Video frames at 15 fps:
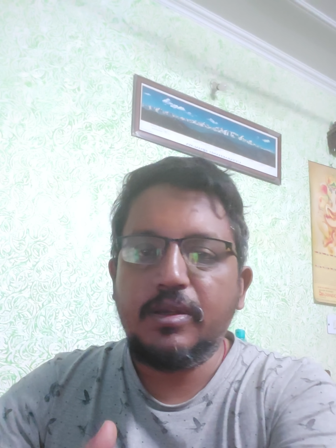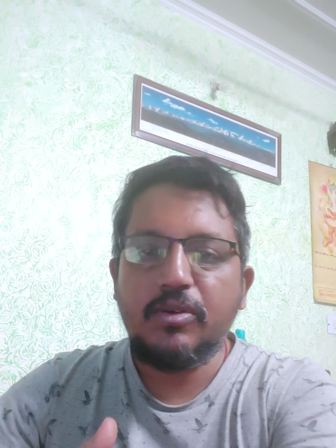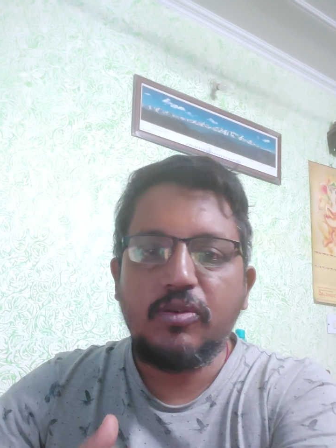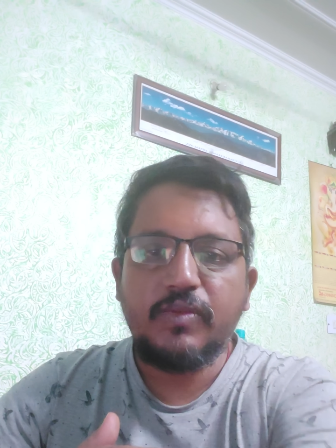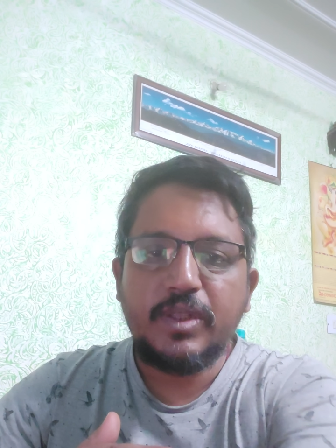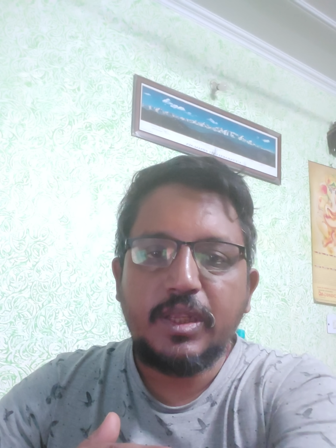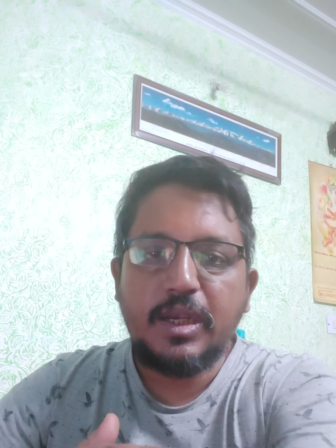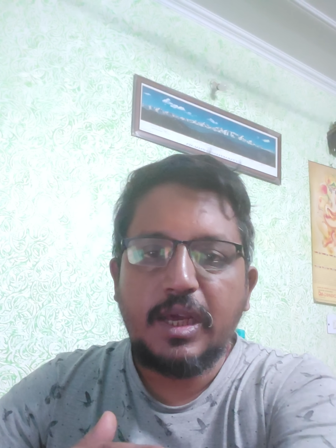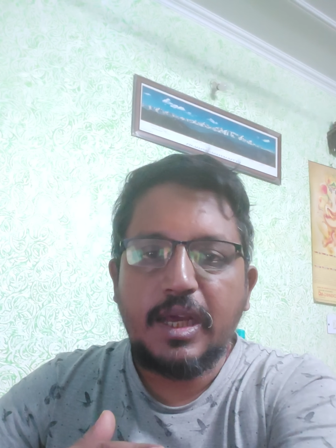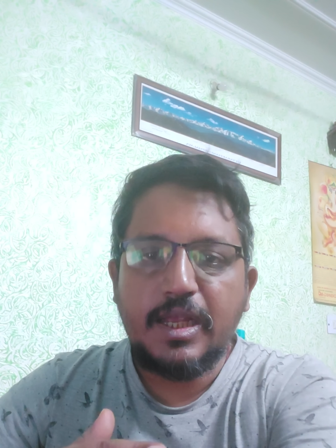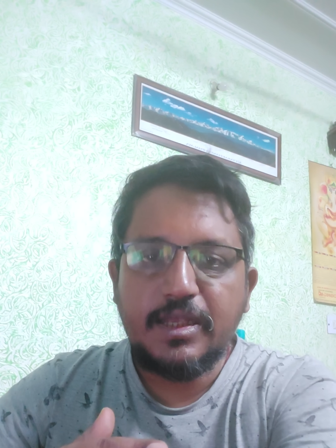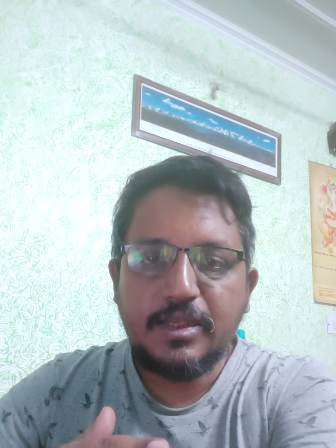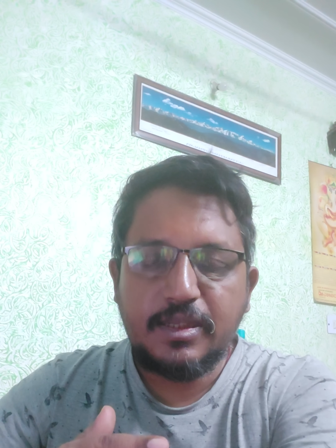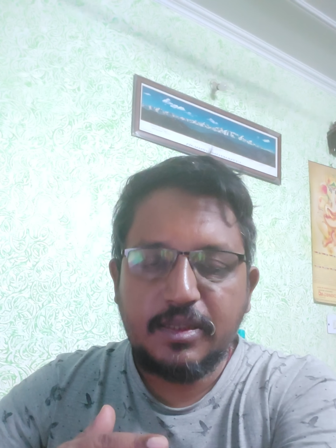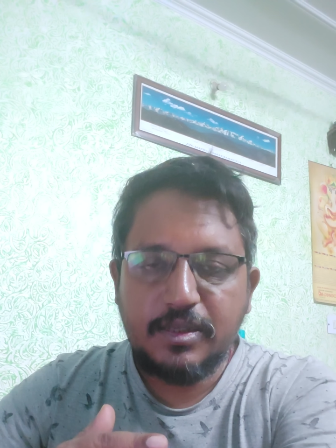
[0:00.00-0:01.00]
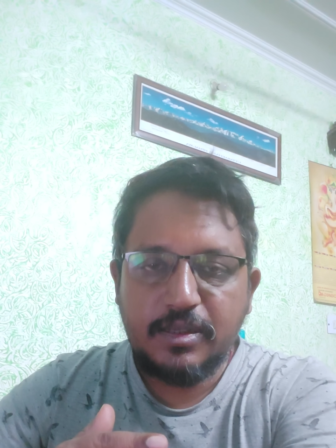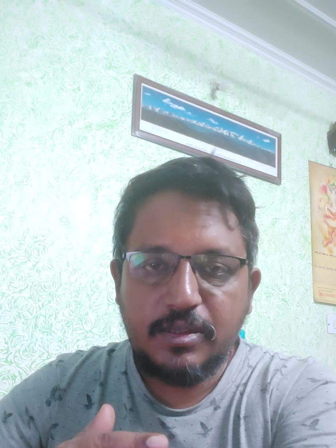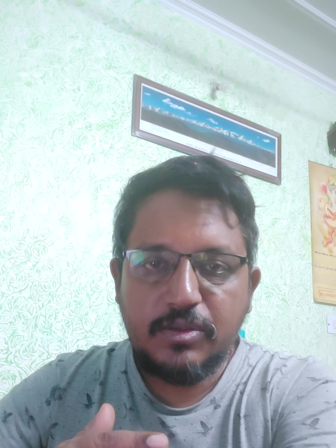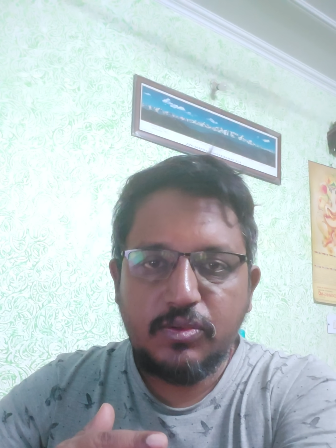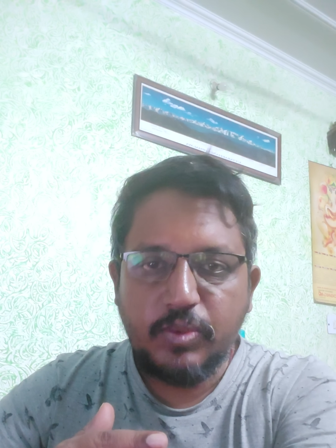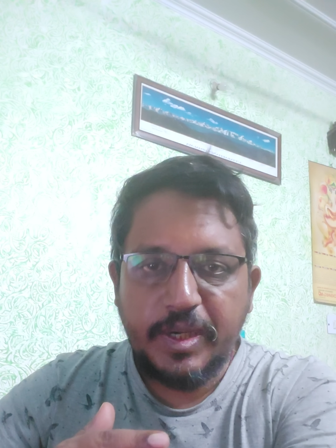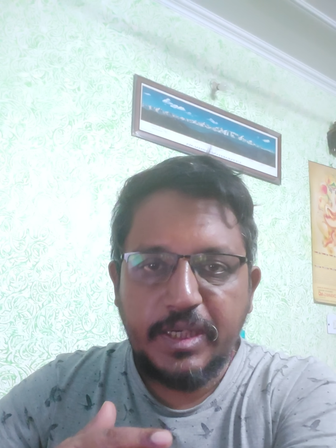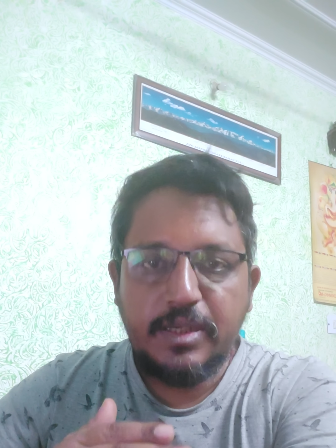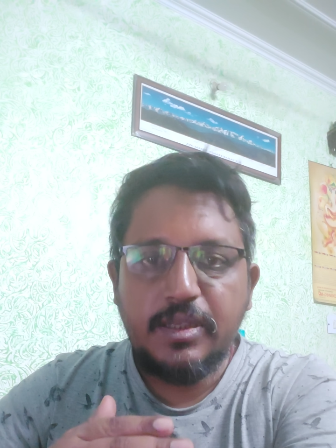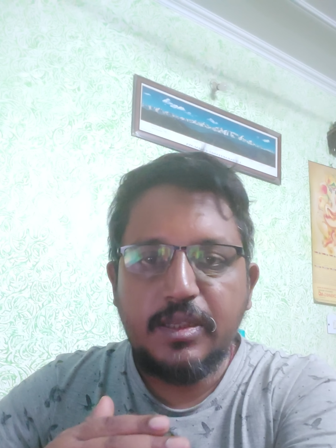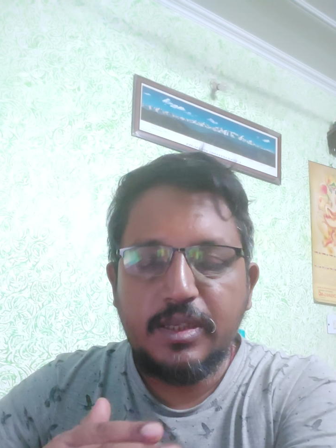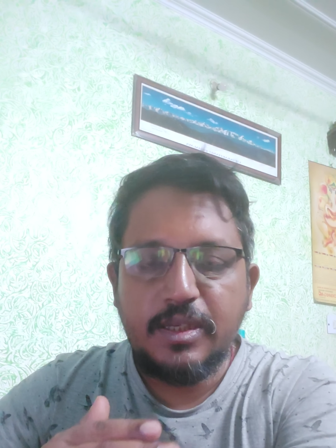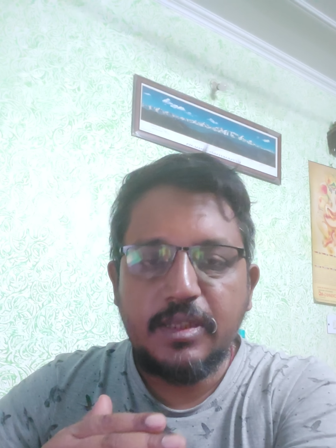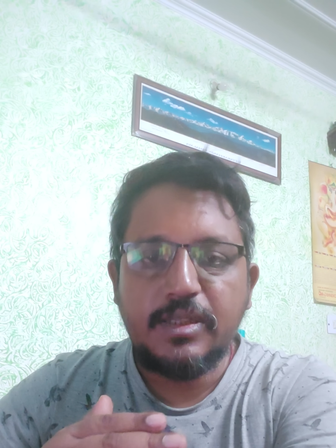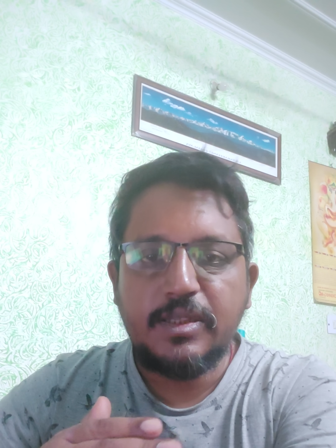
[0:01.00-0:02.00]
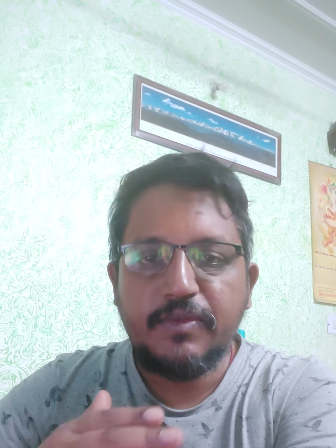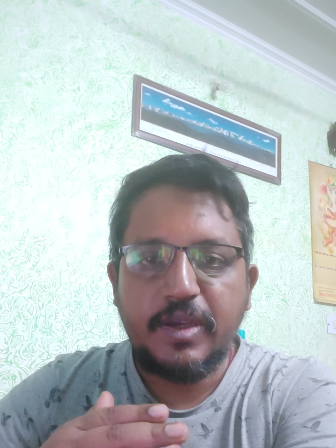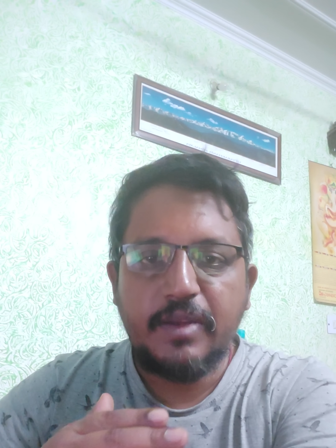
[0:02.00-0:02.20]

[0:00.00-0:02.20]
Over the last 20 years,